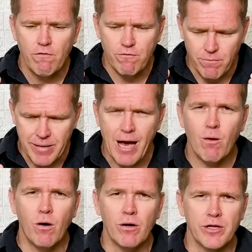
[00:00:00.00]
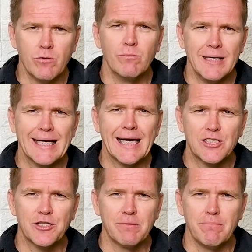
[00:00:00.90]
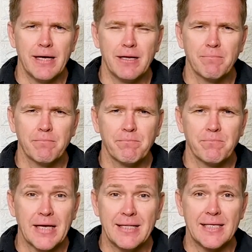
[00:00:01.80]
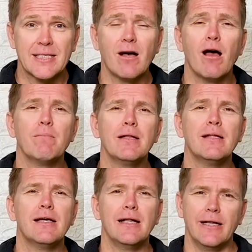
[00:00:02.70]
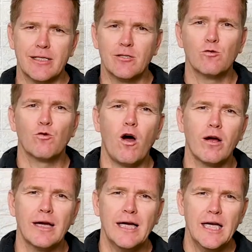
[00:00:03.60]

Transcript: from now on, you will be catching men. And this Simon, Little Rock,